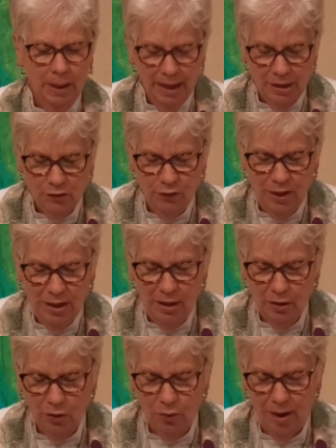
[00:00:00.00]
as
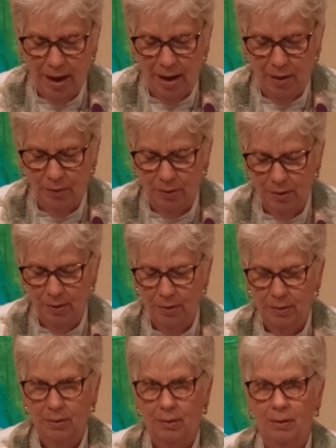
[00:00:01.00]
feeding a crowd
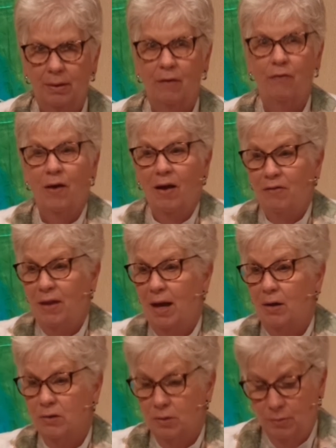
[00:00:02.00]
of
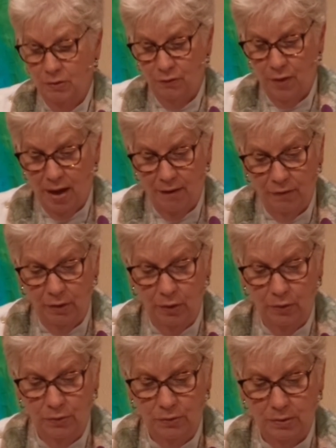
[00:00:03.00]
5,000 with five
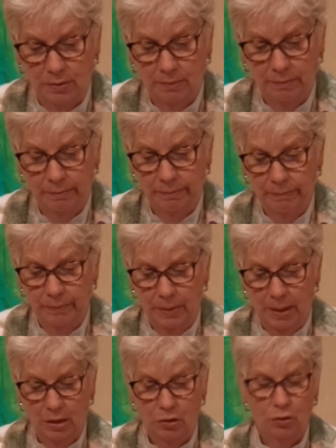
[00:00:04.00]
loaves
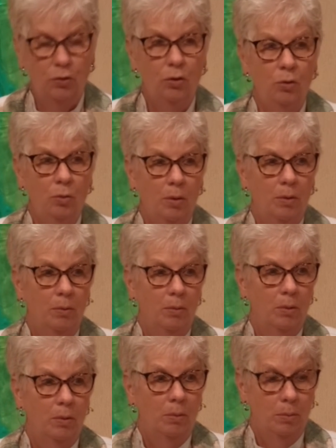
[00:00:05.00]
and two
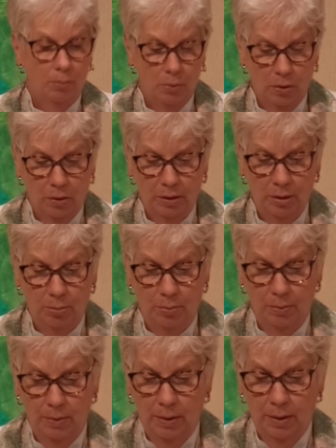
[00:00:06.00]
barley
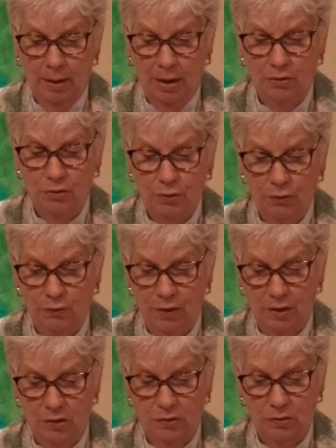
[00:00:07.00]
and two
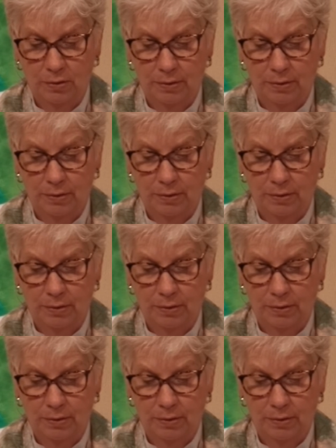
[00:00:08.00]
fish.